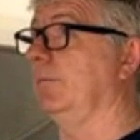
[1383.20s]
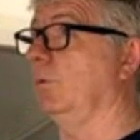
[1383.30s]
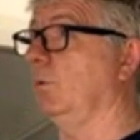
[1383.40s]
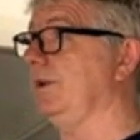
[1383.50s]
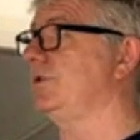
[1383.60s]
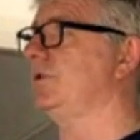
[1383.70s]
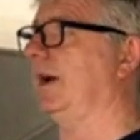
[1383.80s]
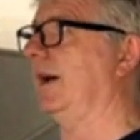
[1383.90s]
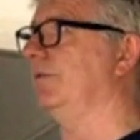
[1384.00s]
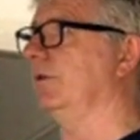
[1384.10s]
which
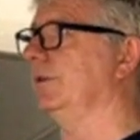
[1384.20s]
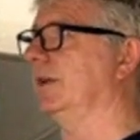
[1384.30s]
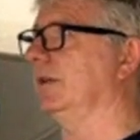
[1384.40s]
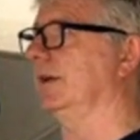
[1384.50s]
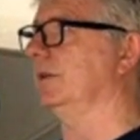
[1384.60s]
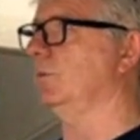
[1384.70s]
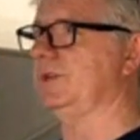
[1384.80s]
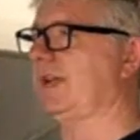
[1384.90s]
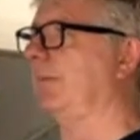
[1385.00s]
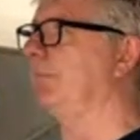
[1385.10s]
advert they clicked,
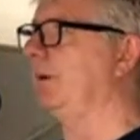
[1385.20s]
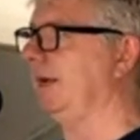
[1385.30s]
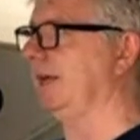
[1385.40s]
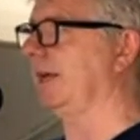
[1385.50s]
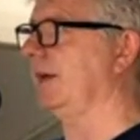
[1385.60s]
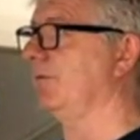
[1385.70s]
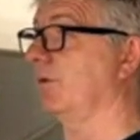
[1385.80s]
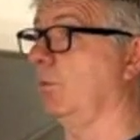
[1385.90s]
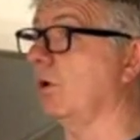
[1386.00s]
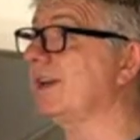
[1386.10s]
which campaign it came
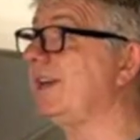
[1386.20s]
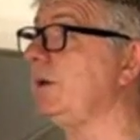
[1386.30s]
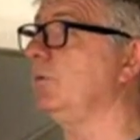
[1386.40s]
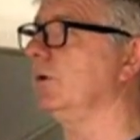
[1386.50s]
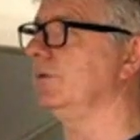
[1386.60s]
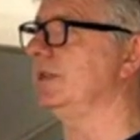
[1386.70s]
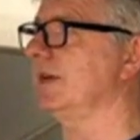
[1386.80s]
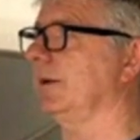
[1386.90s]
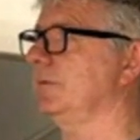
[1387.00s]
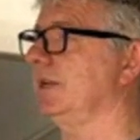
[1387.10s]
from, what keyword they
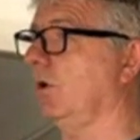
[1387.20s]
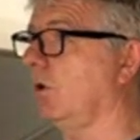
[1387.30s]
typed in.